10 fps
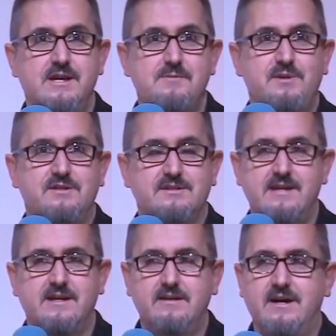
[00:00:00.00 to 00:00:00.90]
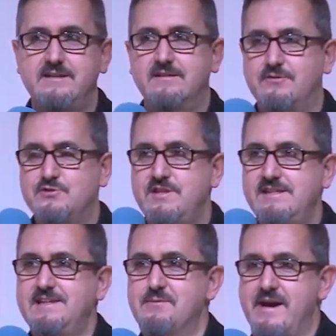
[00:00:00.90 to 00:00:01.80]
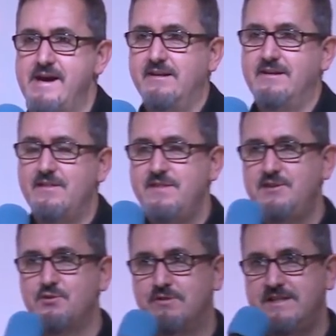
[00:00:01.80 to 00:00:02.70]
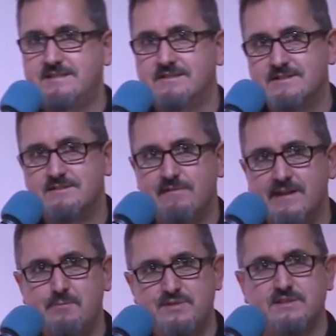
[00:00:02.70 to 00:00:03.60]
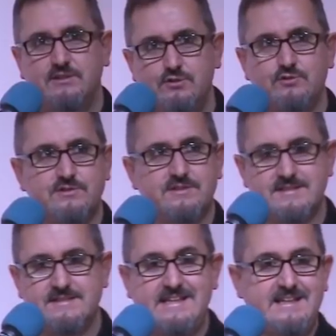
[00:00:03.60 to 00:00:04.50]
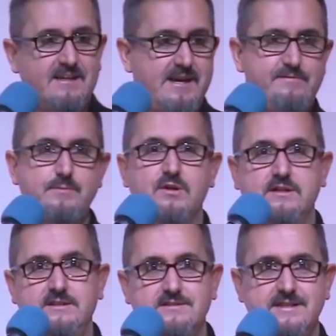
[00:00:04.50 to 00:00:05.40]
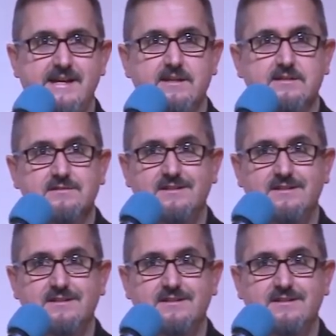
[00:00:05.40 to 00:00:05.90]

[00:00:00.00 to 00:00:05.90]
Because, and I, I, I was thinking about it, and I think the reason is developers are used to seeing everybody's data.